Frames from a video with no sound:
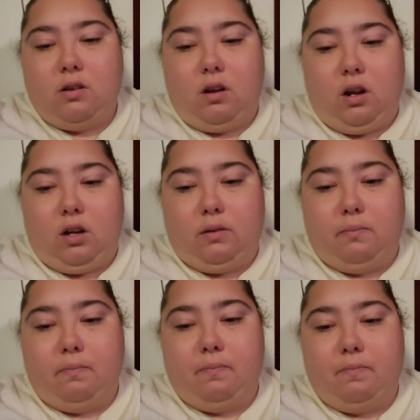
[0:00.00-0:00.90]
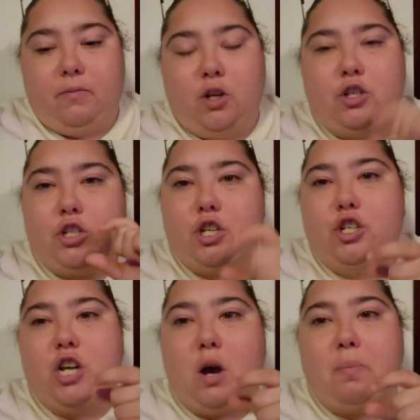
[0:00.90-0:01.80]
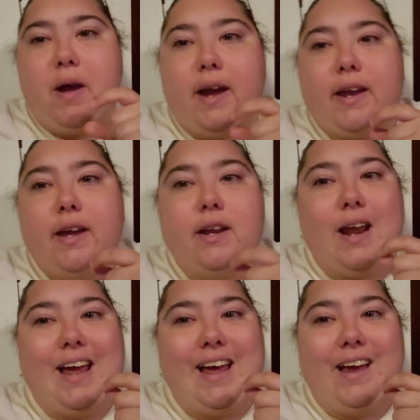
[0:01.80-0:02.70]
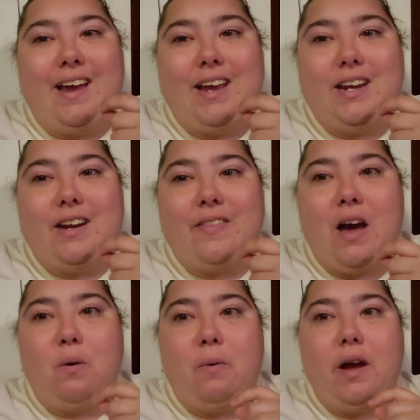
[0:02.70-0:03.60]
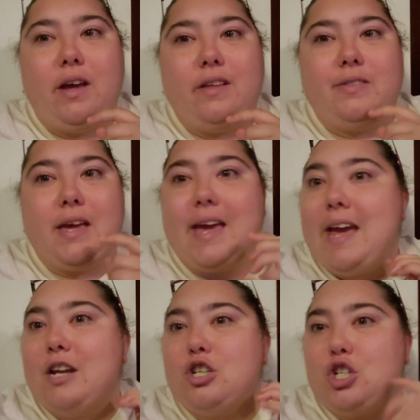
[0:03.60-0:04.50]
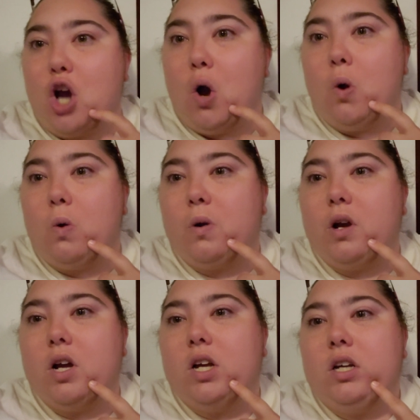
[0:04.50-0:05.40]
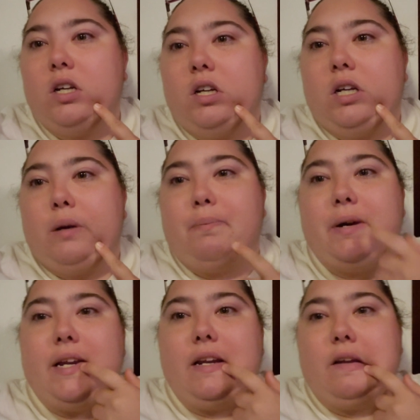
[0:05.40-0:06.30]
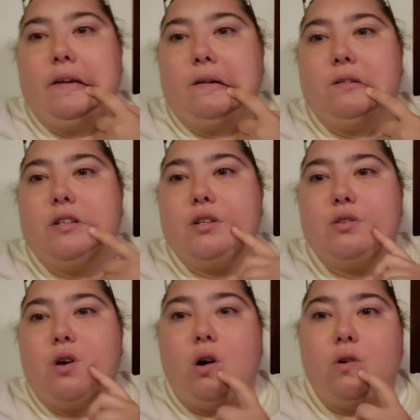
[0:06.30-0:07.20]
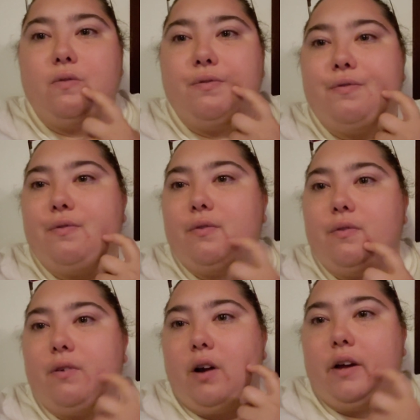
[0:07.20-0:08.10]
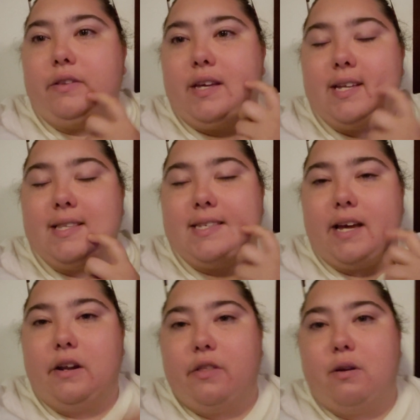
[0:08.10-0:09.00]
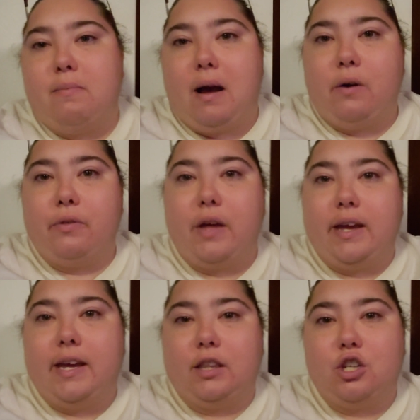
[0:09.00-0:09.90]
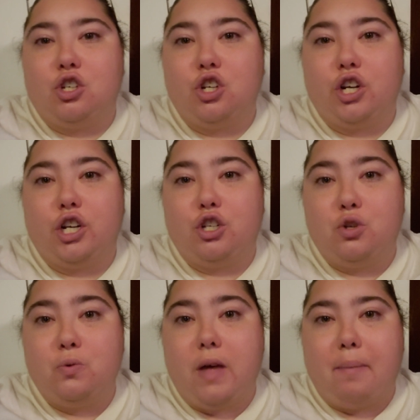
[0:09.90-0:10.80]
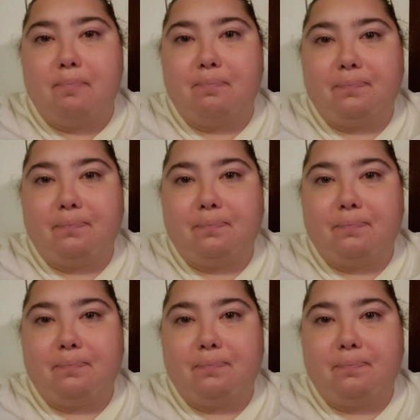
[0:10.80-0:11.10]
They're just a gel packet, and that way they can't choke, but it'll dissolve on the inside of their mouth and get the sugar to them.